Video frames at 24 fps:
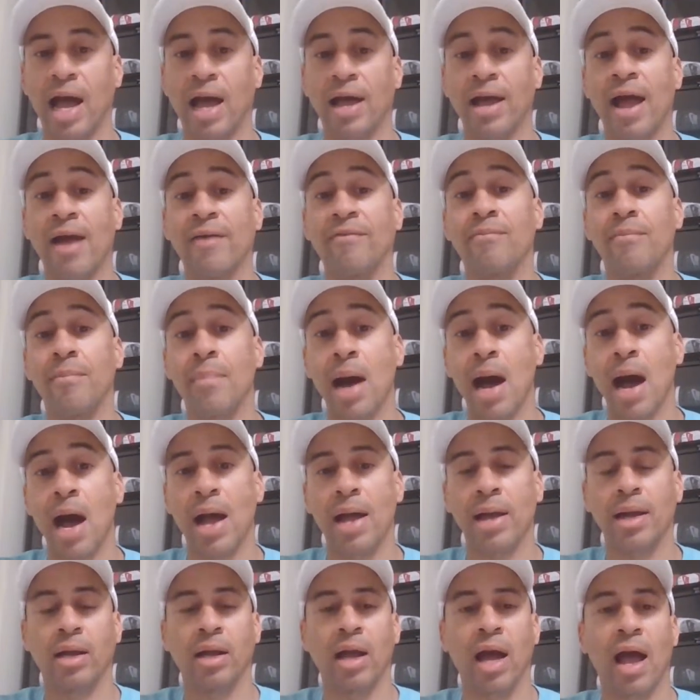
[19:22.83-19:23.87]
I have
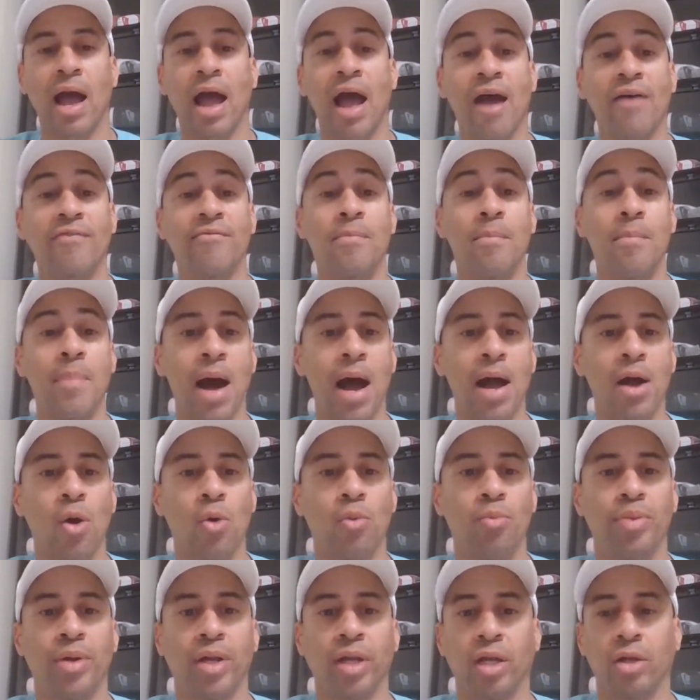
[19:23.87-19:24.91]
my
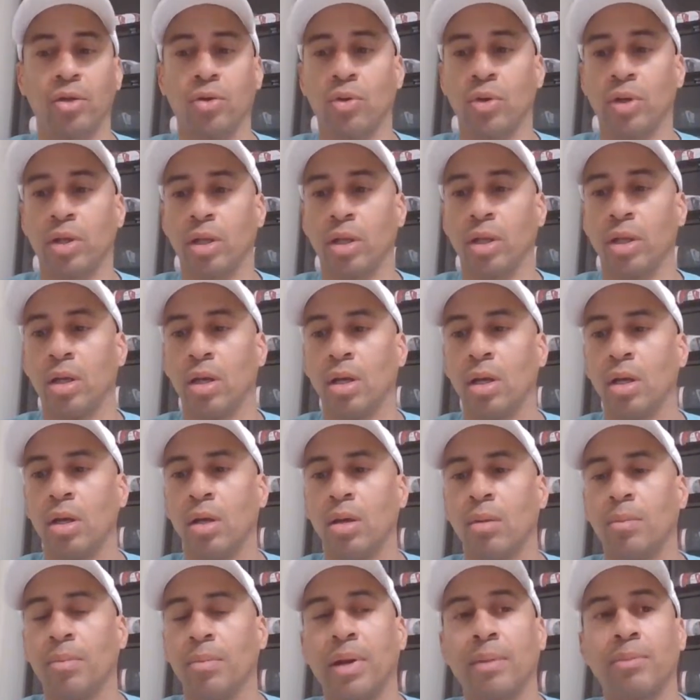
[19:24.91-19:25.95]
opinion on it,
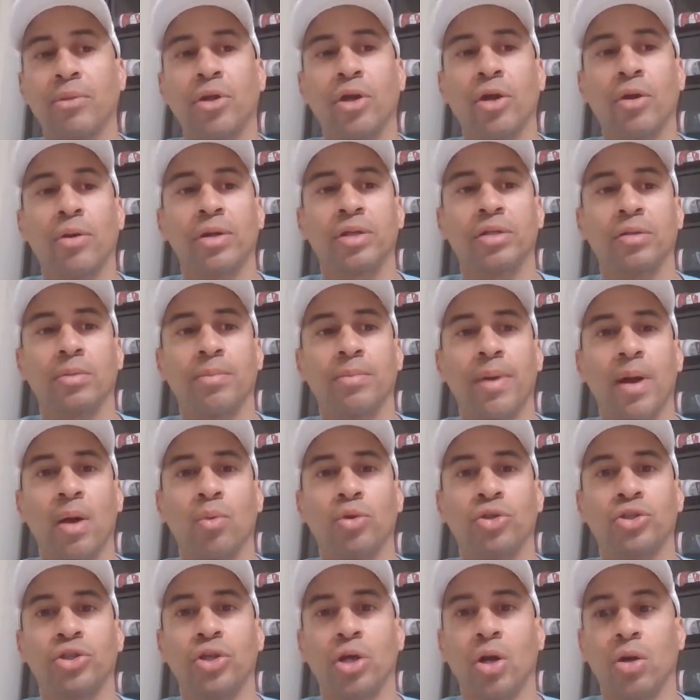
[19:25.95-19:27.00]
but I'm curious about
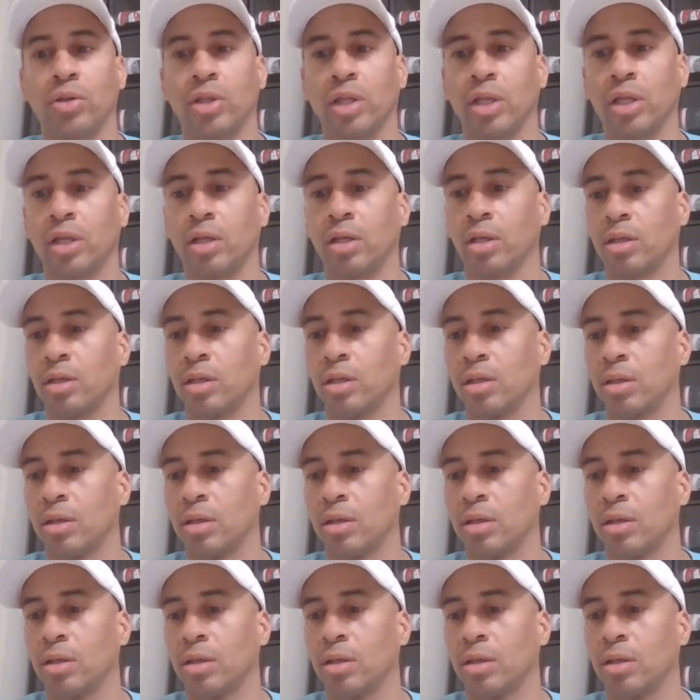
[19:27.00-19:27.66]
what y'all thinking.